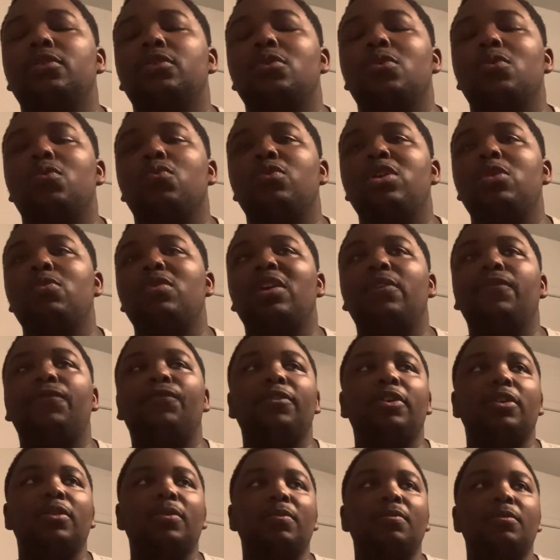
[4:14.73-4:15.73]
We went
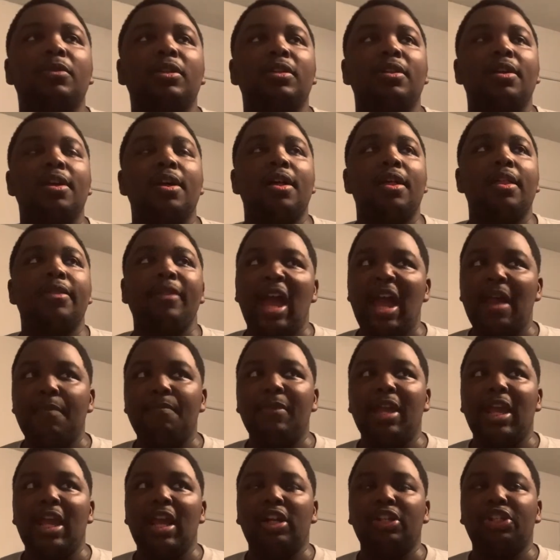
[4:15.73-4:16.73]
from that
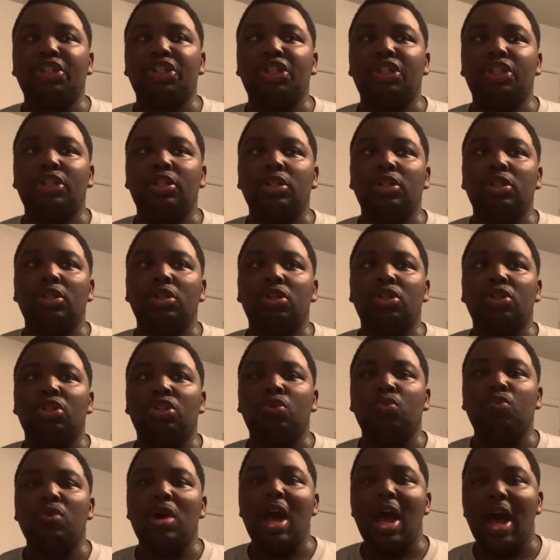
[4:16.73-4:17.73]
match
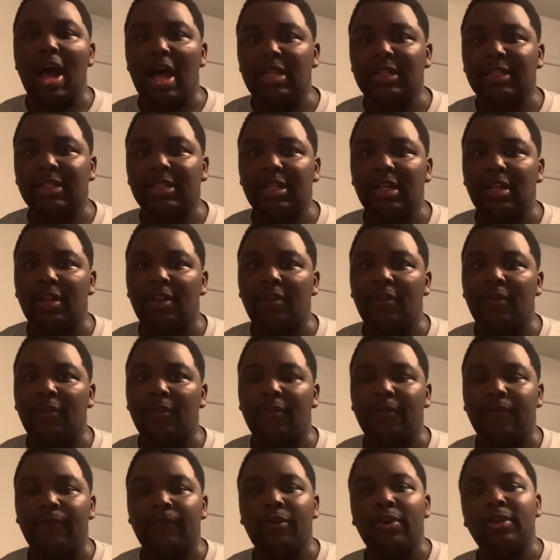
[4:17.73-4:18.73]
to Asuka
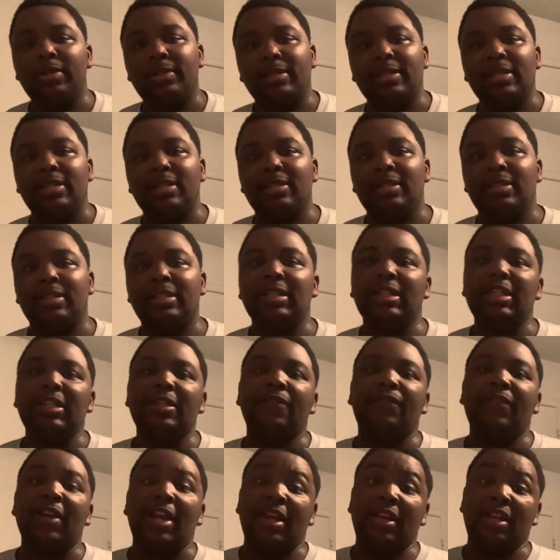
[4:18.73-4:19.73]
versus Zelina
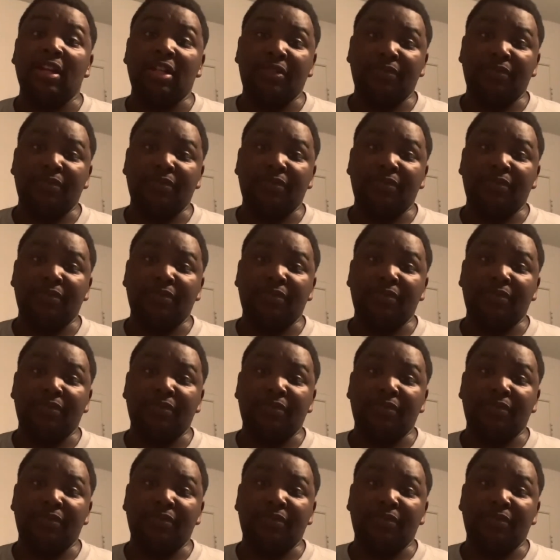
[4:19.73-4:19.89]
Vega.